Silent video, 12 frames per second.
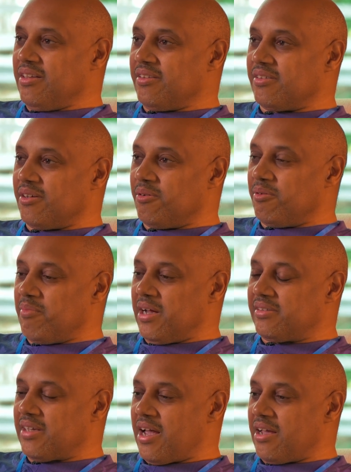So my
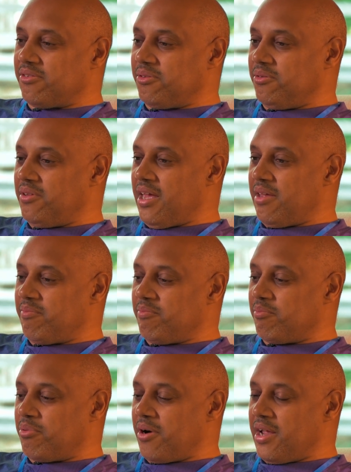ties to that
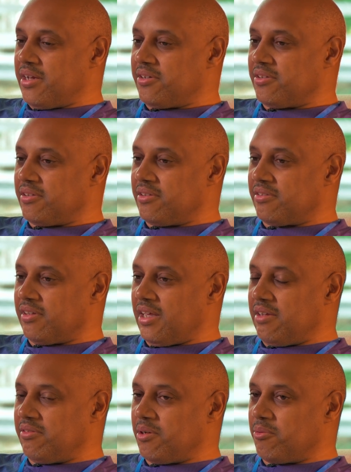branch of the
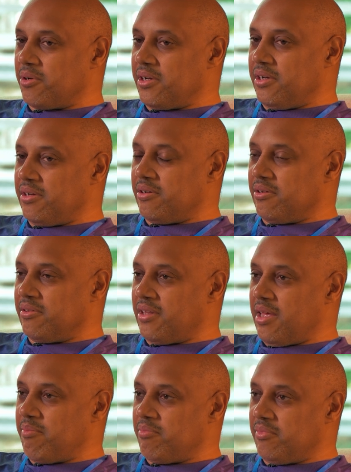slaves that were here,
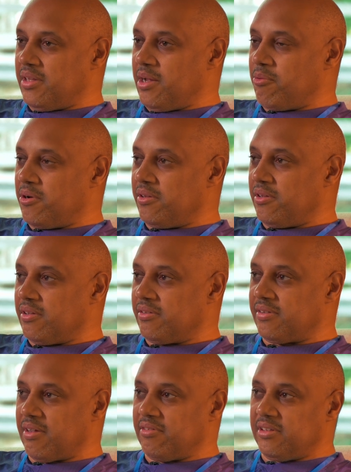that they were in the
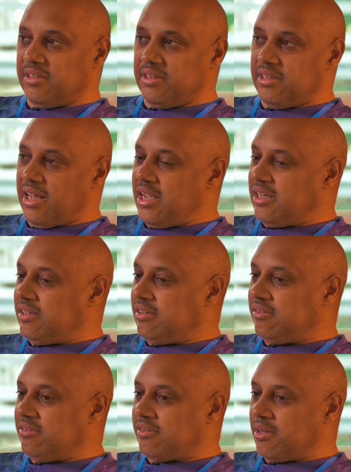
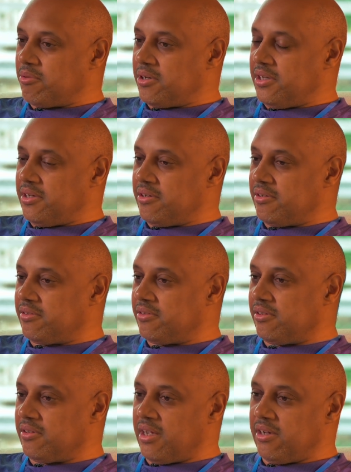1780s, they were here
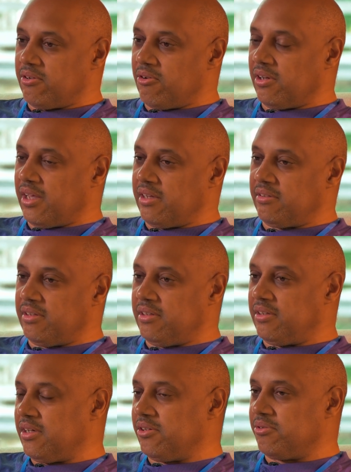to early
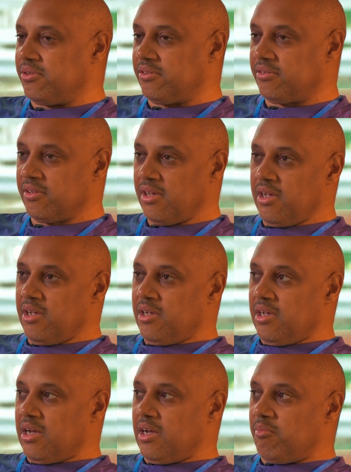1800s,
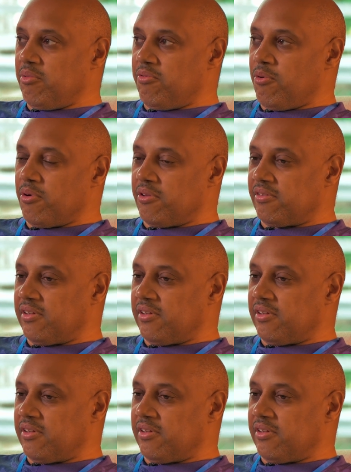before